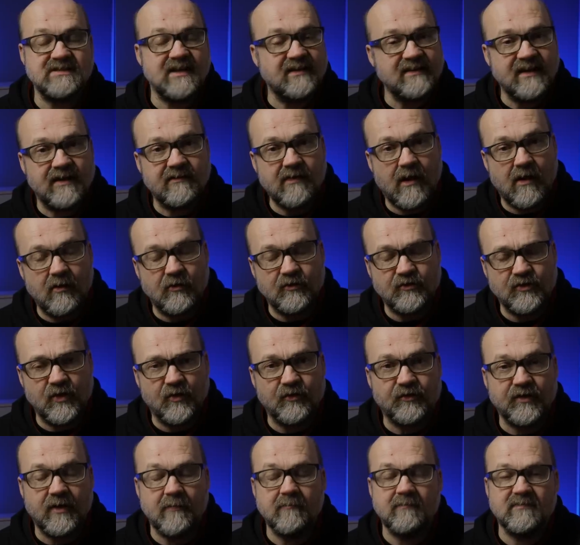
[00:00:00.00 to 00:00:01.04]
And there are also
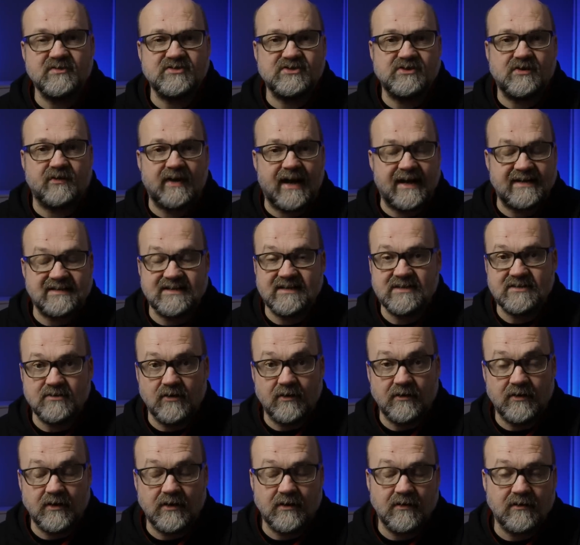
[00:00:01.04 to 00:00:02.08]
some scratches
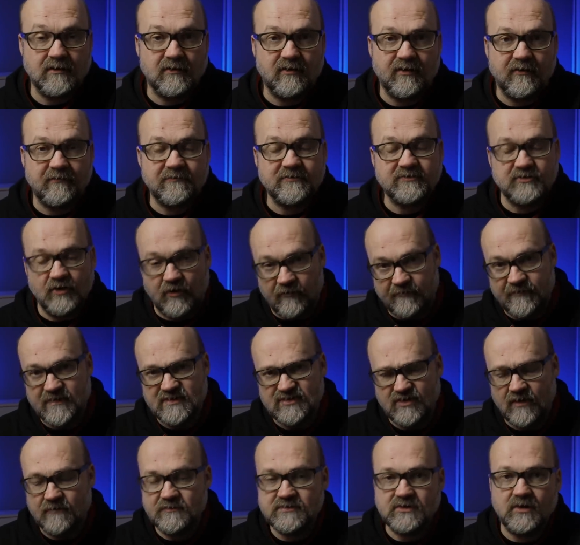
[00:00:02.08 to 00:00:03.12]
on the on the surface
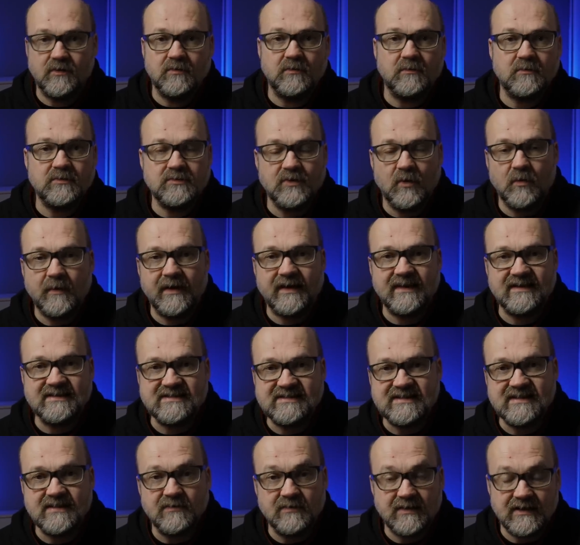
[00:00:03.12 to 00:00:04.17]
of, so so we can
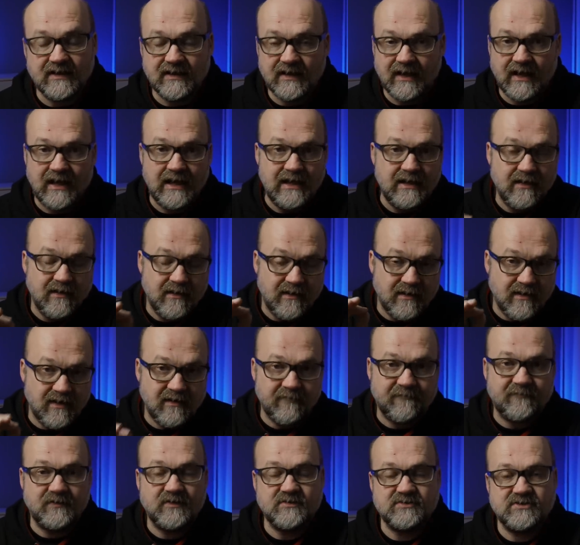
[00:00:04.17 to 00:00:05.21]
see really
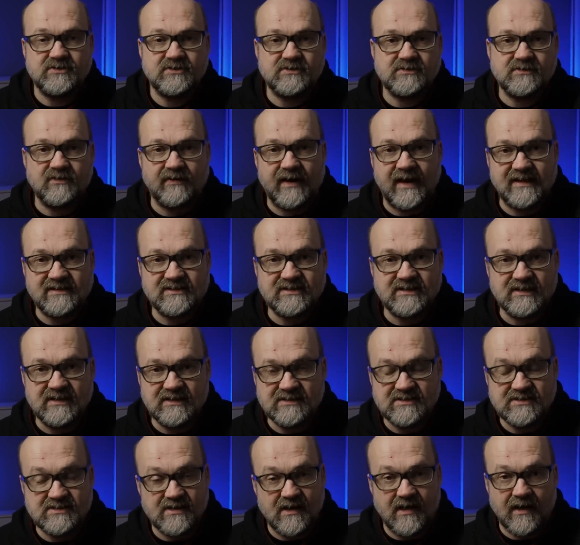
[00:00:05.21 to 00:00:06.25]
if the scratch
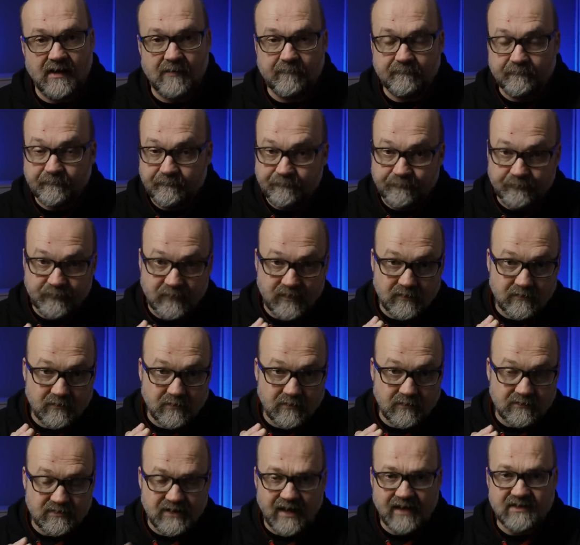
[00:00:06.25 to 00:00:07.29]
is uh,
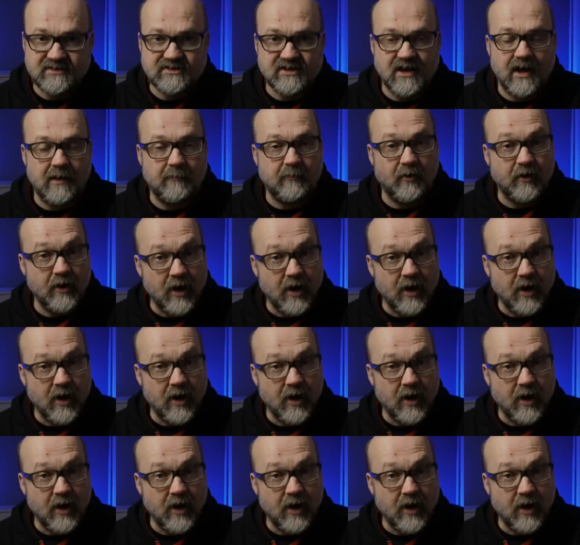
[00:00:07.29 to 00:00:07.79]
tack sharp or